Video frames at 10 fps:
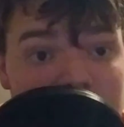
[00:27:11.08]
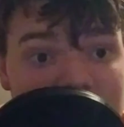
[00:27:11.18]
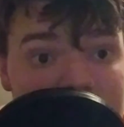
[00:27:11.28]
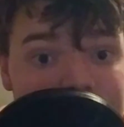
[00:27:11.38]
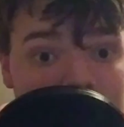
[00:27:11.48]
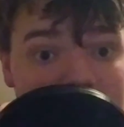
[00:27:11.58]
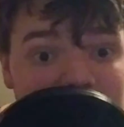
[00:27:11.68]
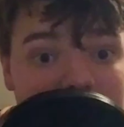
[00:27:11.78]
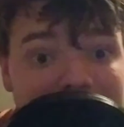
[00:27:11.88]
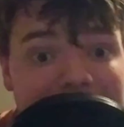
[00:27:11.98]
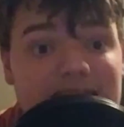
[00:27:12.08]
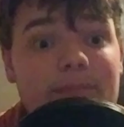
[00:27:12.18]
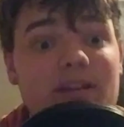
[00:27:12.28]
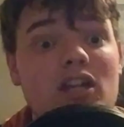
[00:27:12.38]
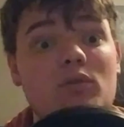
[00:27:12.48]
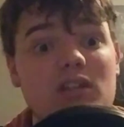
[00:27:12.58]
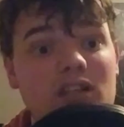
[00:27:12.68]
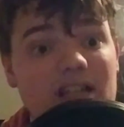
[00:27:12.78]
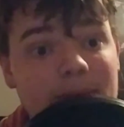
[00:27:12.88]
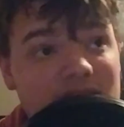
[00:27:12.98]
be it for me today, guys. Let me know within
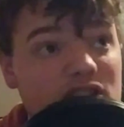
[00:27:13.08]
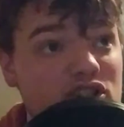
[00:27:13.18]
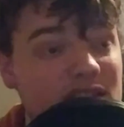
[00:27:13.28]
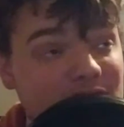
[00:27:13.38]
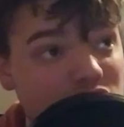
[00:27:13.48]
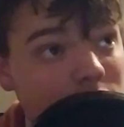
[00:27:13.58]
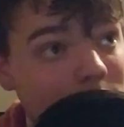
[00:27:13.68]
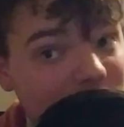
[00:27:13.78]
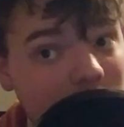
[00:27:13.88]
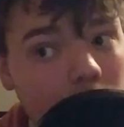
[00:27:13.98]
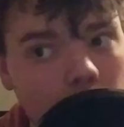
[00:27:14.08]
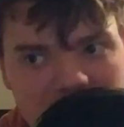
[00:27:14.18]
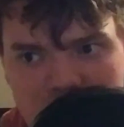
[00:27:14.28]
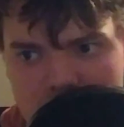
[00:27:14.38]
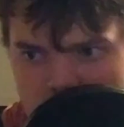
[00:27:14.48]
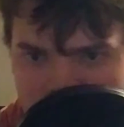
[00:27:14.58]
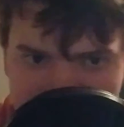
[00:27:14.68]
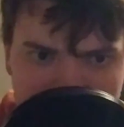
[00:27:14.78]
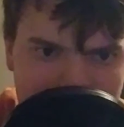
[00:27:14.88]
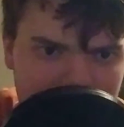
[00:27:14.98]
the comment section below what your
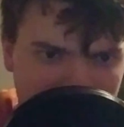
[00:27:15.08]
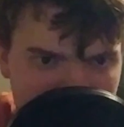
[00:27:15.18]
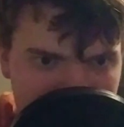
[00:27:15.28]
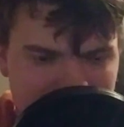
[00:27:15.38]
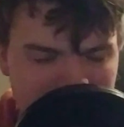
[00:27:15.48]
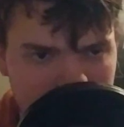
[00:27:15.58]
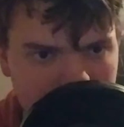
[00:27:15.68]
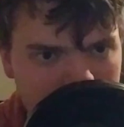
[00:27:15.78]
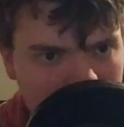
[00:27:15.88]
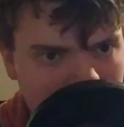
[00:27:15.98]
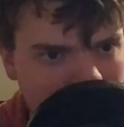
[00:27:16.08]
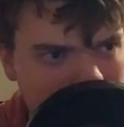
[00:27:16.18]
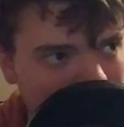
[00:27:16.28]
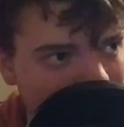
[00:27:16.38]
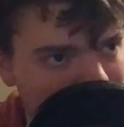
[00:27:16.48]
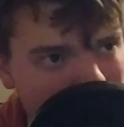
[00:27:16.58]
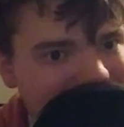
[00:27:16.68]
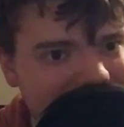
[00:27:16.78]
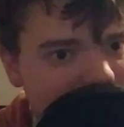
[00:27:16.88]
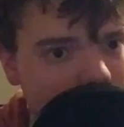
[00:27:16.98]
favorite part of
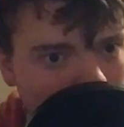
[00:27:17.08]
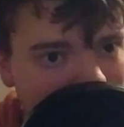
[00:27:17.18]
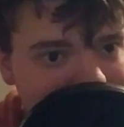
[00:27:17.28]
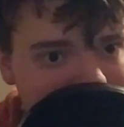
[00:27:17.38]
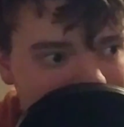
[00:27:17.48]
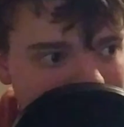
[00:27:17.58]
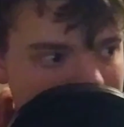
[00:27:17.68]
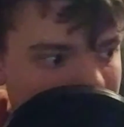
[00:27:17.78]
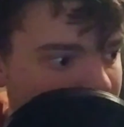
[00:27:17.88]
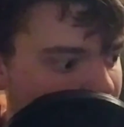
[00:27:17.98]
2019 was.